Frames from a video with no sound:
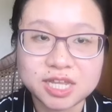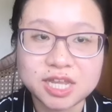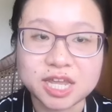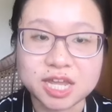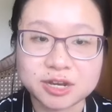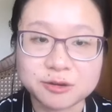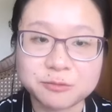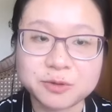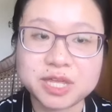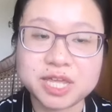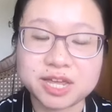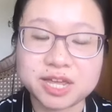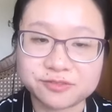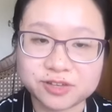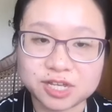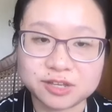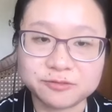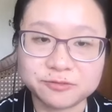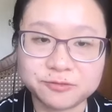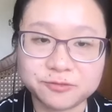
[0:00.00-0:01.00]
And we have
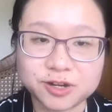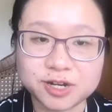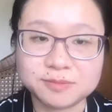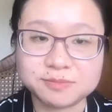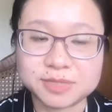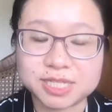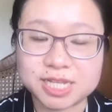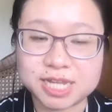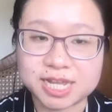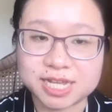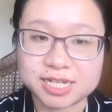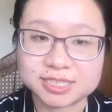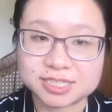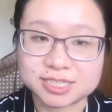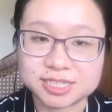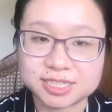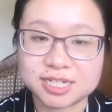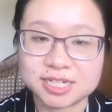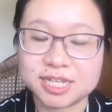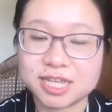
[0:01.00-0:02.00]
confirmed that
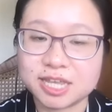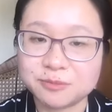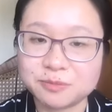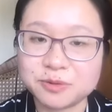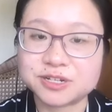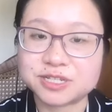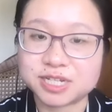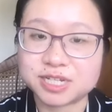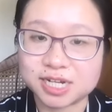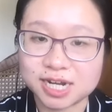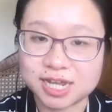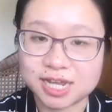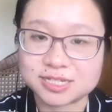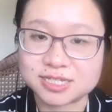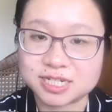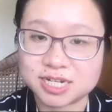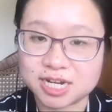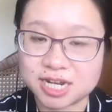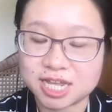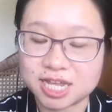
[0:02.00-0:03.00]
the in-person
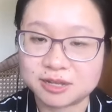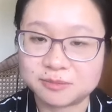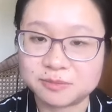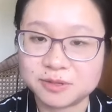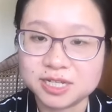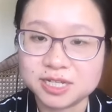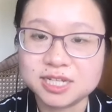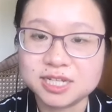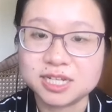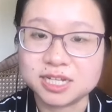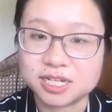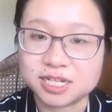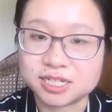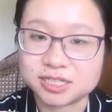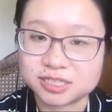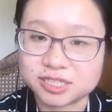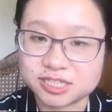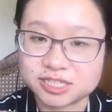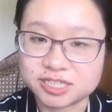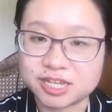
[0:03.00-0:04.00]
class lab
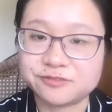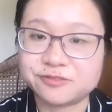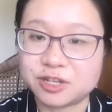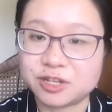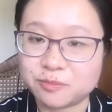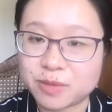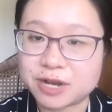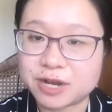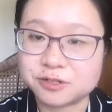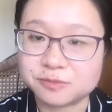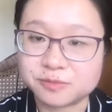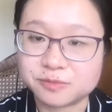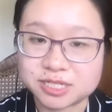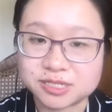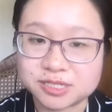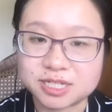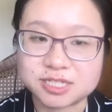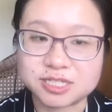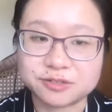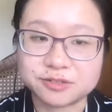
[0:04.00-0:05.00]
safety
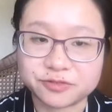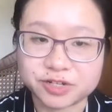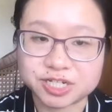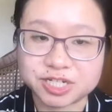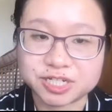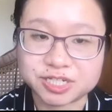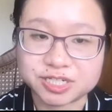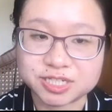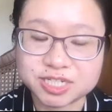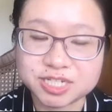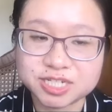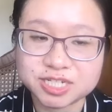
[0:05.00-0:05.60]
measurements are sufficient.